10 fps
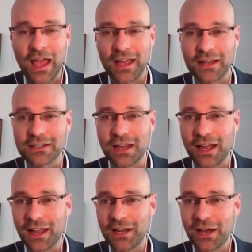And
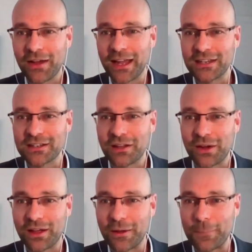I now hand
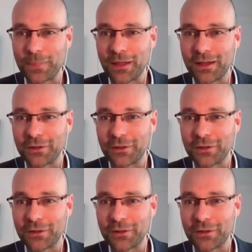the